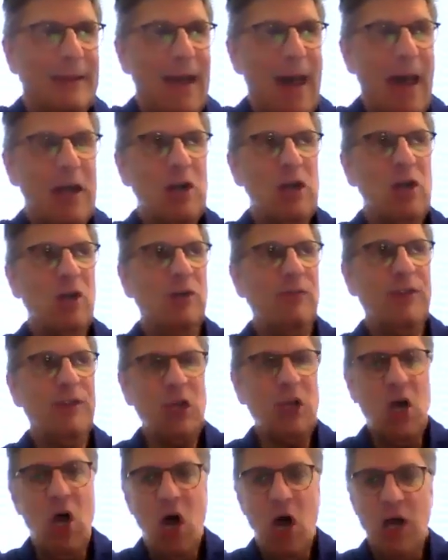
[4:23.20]
I don't know if the
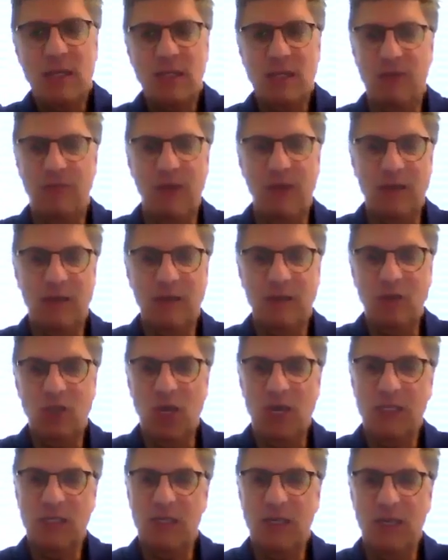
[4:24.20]
cost of it
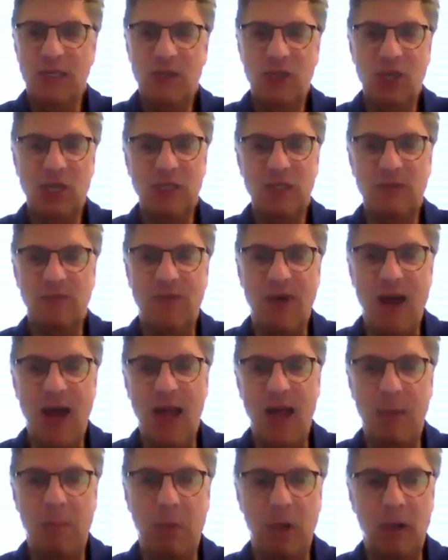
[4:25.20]
is
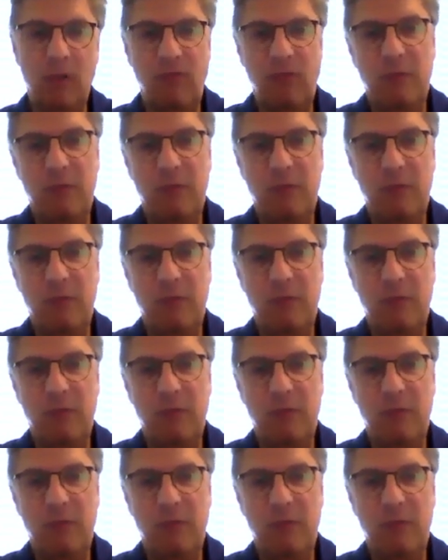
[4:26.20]
justifiable